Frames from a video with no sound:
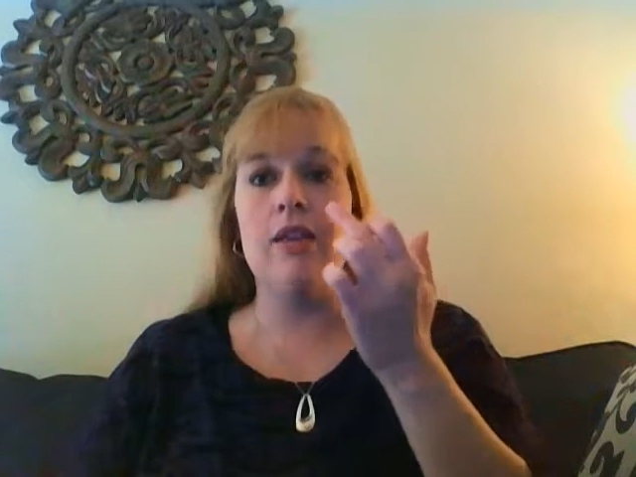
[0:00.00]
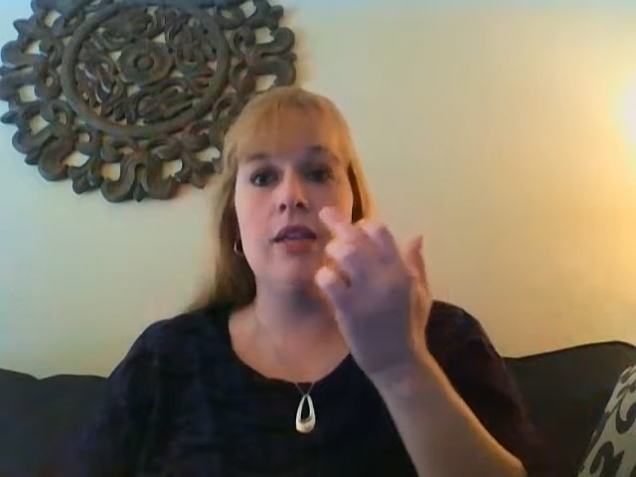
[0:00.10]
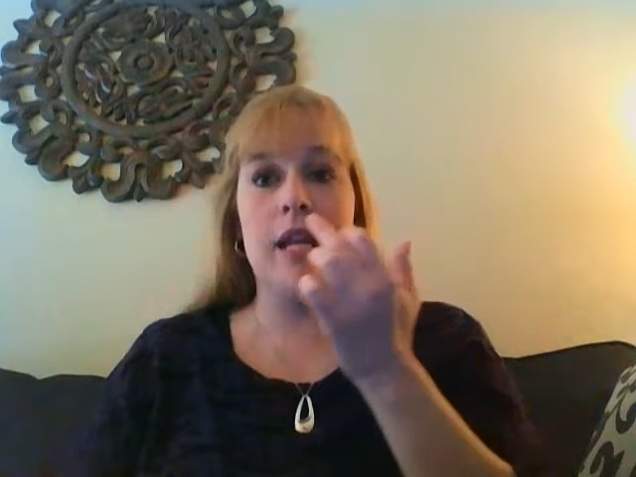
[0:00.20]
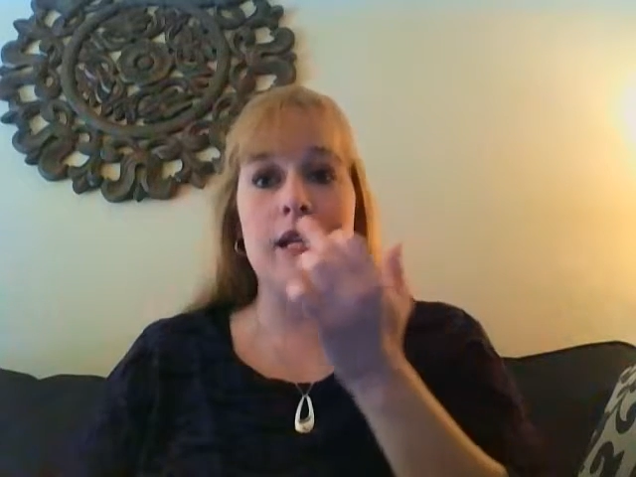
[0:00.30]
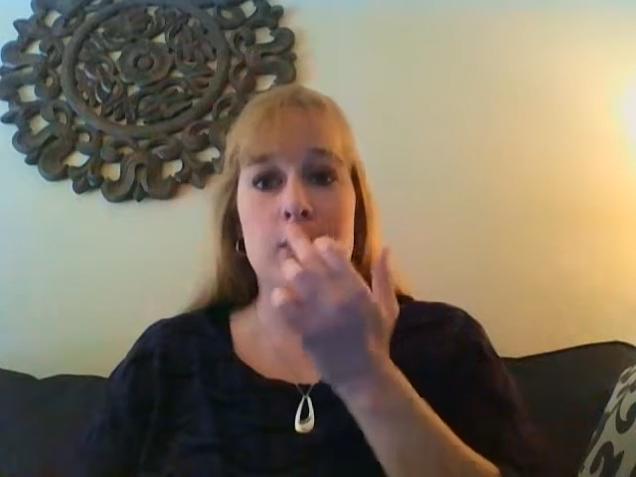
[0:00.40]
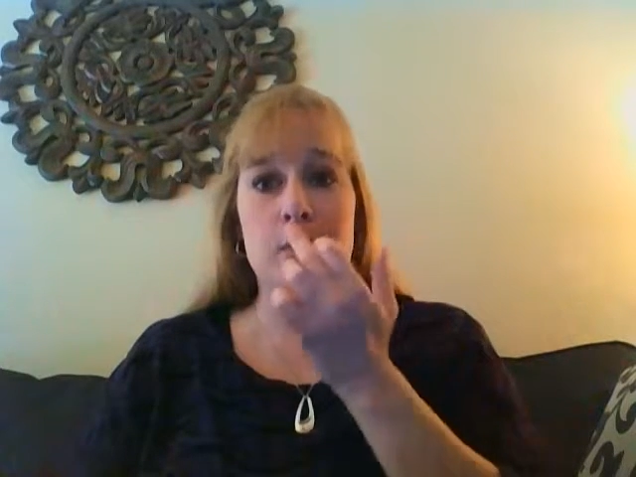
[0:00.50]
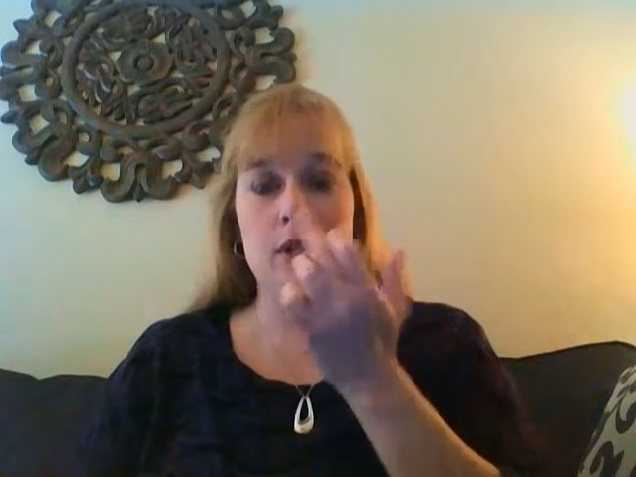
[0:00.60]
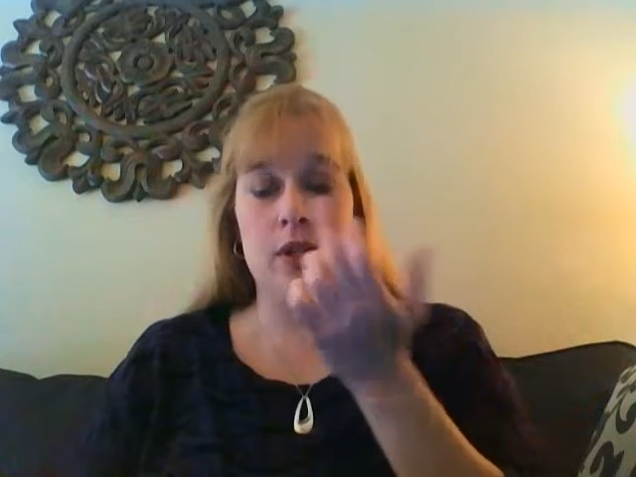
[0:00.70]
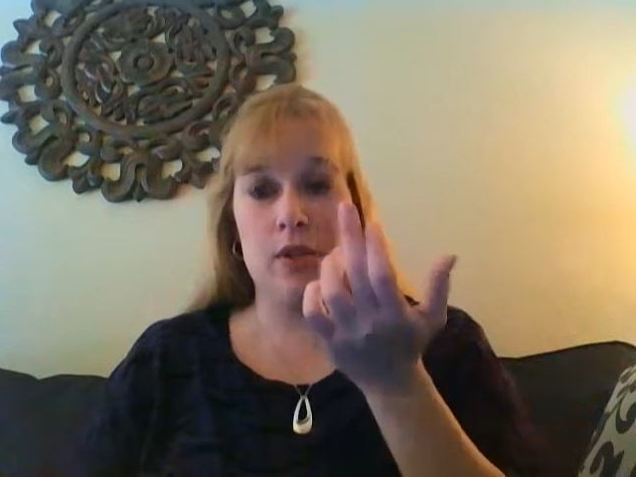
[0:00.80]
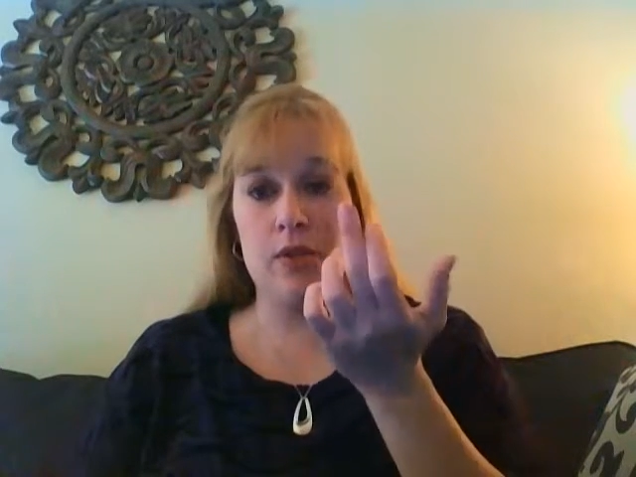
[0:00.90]
The next
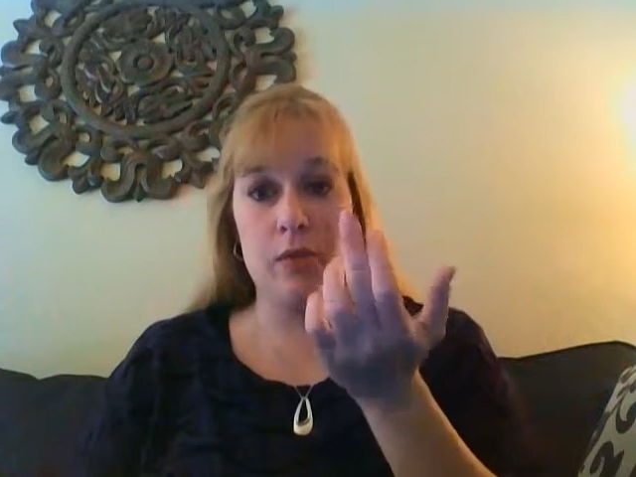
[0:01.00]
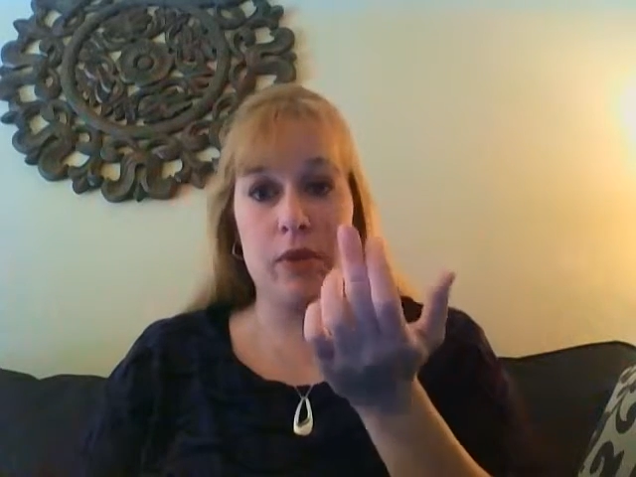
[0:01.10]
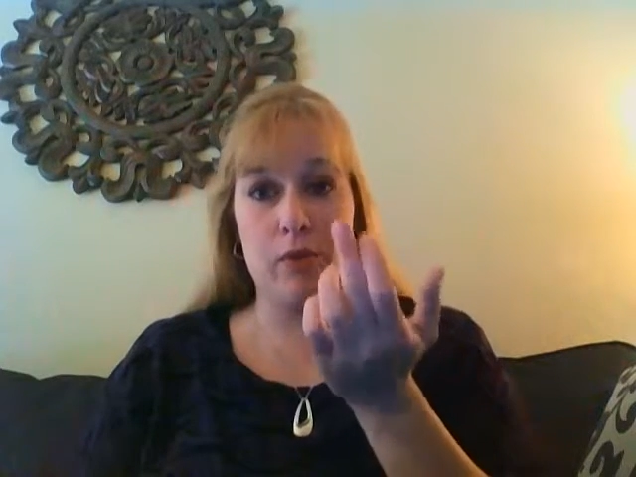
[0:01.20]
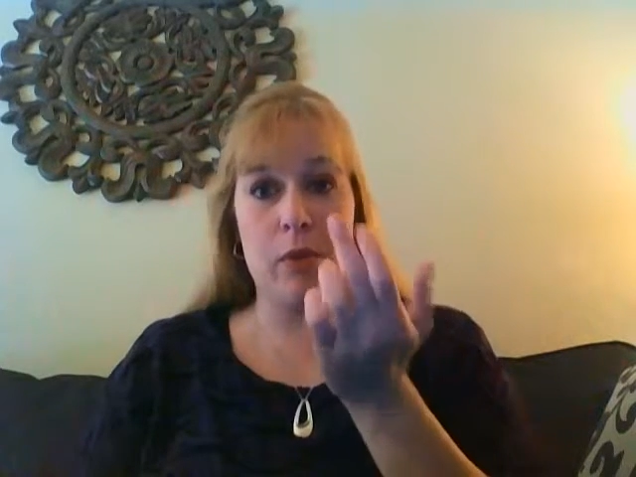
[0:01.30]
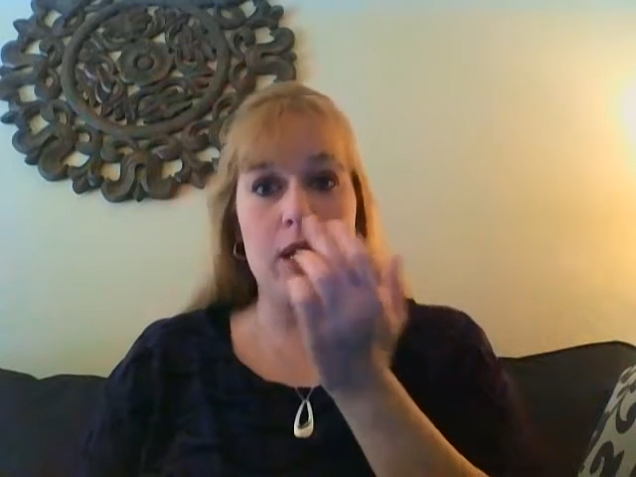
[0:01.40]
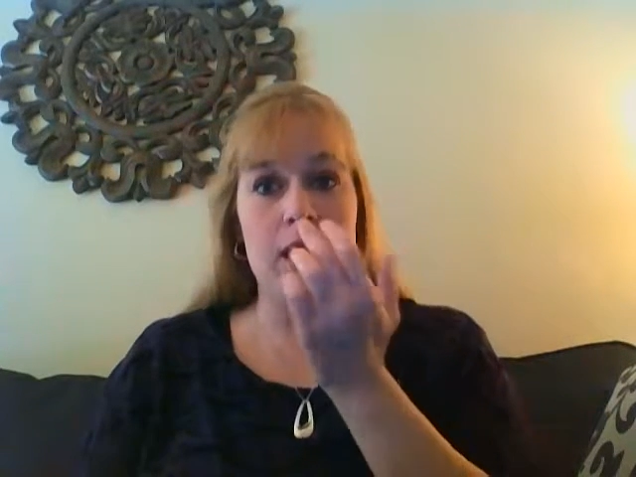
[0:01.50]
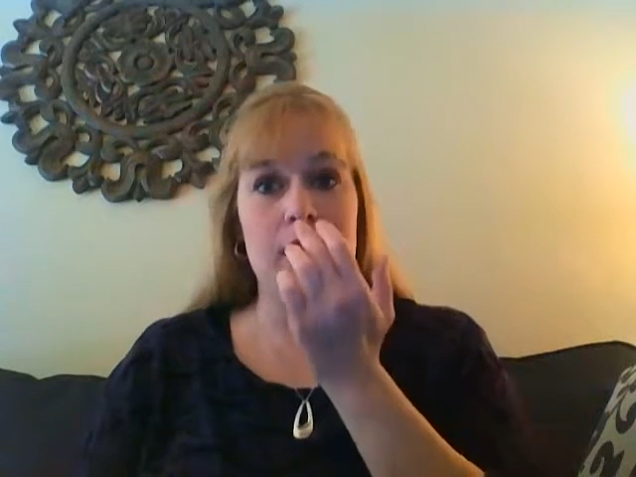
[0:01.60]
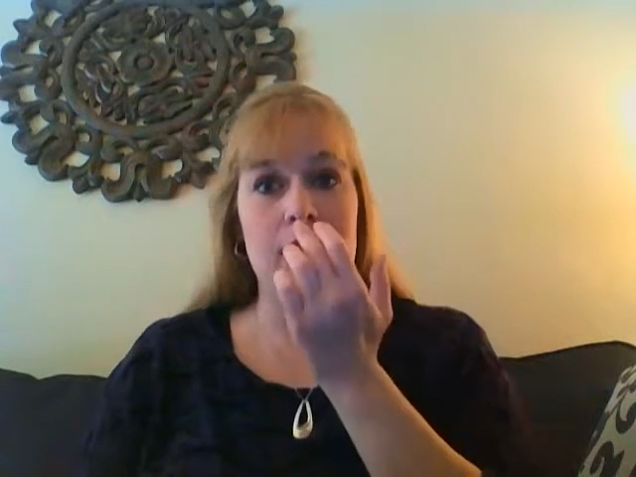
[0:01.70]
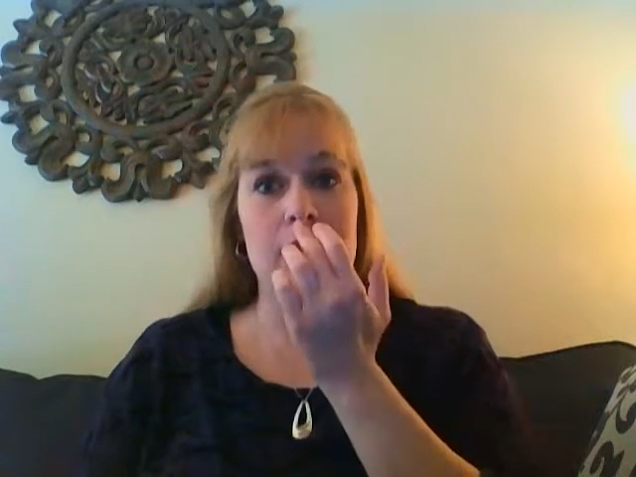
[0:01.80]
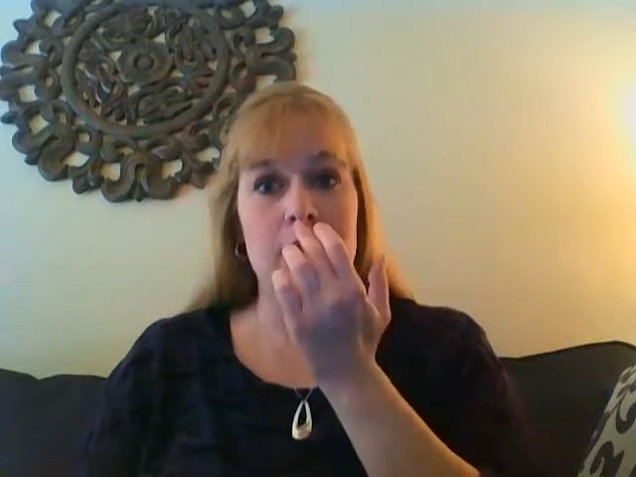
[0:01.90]
point goes with one
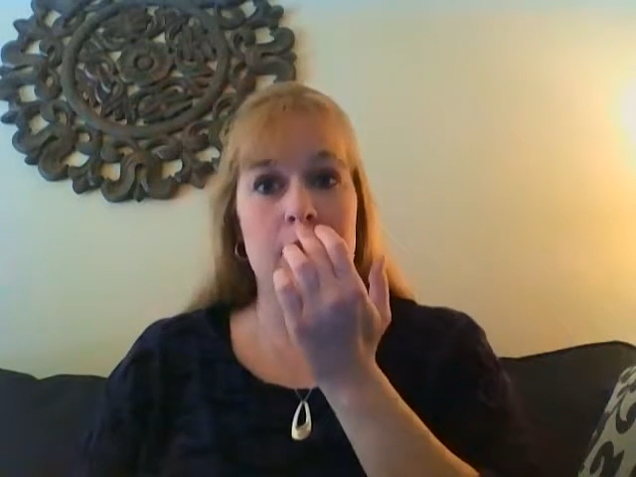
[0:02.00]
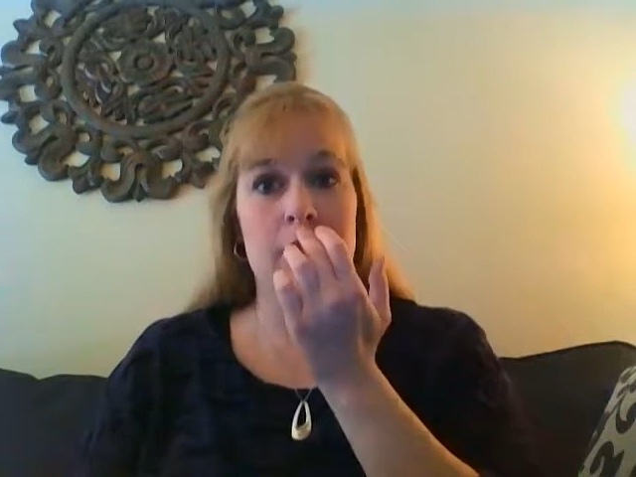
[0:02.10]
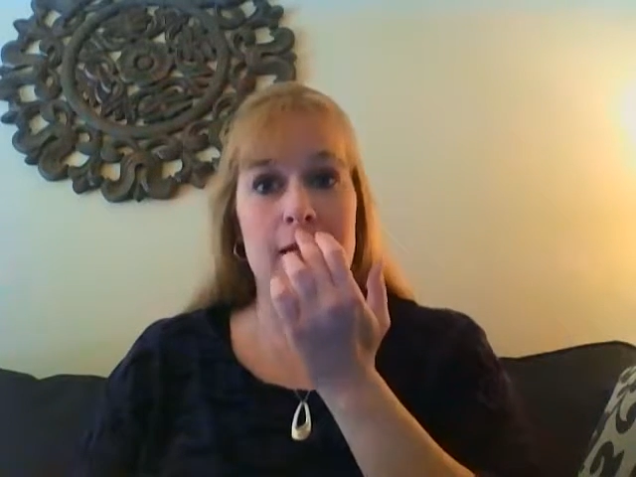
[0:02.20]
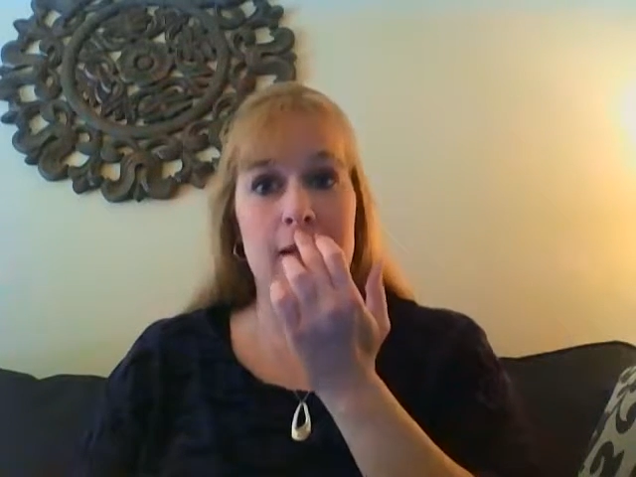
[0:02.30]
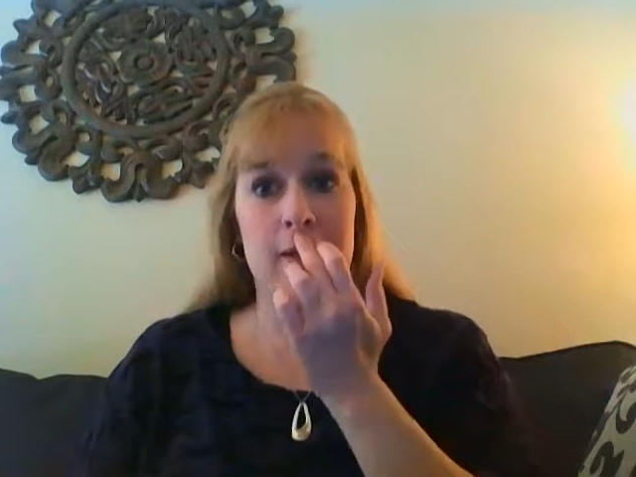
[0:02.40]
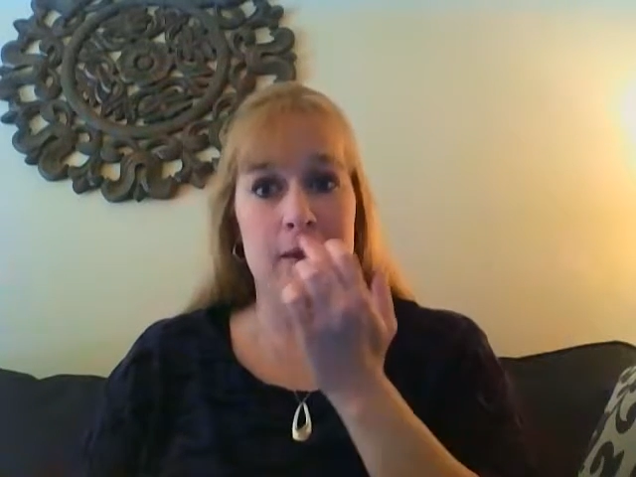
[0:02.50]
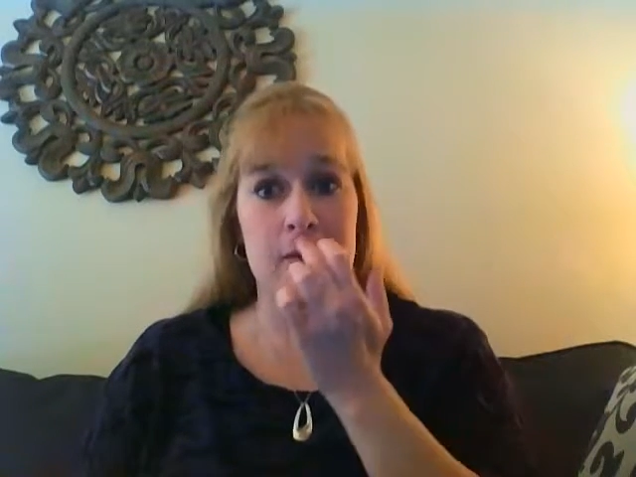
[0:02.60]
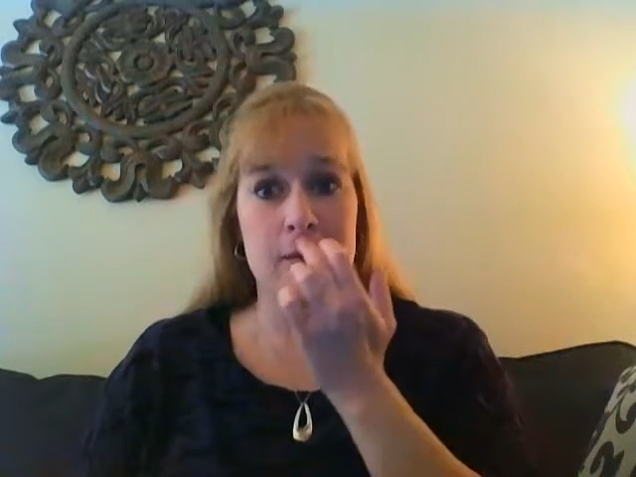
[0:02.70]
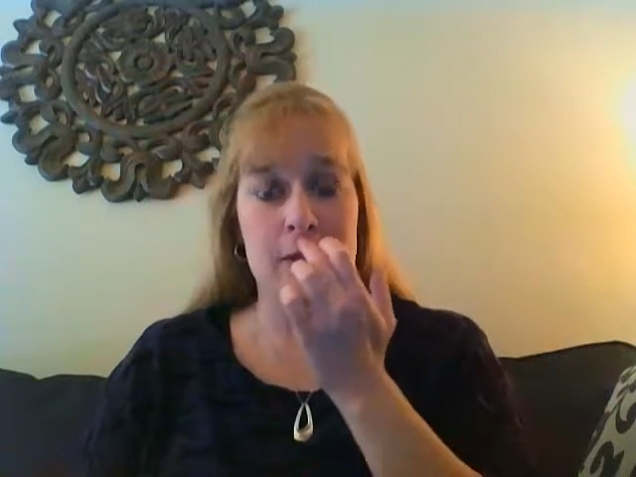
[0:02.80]
hand right here,